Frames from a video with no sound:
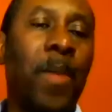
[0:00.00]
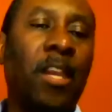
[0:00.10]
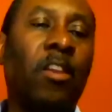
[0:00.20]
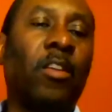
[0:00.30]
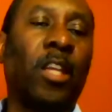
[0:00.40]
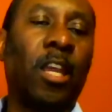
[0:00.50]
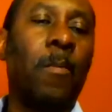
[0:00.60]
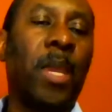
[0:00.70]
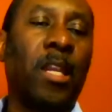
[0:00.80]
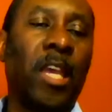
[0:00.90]
better
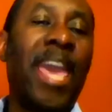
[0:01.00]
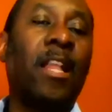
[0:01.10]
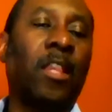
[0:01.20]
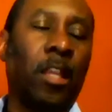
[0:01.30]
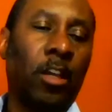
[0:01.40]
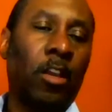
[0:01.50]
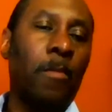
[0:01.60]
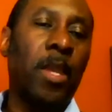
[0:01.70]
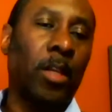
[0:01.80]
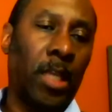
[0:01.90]
the health of the
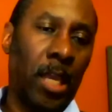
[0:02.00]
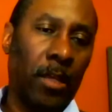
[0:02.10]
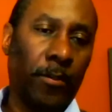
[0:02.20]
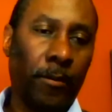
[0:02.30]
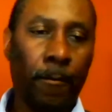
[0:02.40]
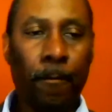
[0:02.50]
communities.